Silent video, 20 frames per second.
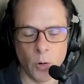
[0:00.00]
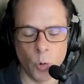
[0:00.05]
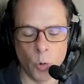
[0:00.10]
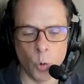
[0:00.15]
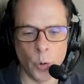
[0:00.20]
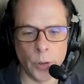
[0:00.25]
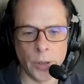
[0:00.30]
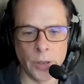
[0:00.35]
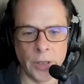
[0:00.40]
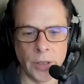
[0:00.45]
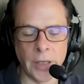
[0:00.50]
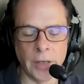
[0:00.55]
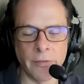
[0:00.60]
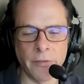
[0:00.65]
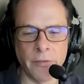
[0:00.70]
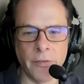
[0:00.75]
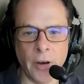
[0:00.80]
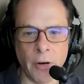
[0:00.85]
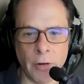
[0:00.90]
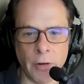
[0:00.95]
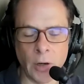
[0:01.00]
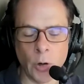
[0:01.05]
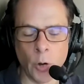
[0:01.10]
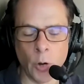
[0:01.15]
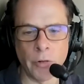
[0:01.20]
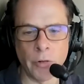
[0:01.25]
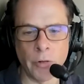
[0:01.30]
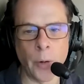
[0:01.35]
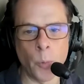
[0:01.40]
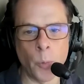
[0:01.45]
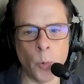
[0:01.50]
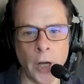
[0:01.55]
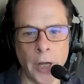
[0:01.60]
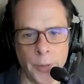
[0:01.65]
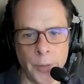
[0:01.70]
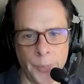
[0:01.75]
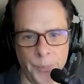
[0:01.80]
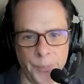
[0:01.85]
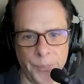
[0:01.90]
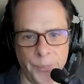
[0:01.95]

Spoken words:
or you need a very long runway.